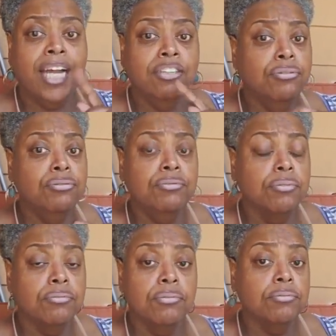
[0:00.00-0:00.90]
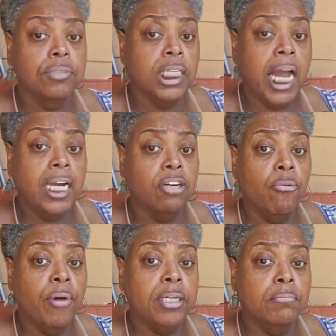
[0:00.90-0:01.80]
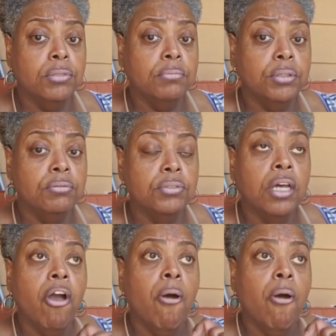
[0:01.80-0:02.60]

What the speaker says: I knew that I couldn't wear them muumuus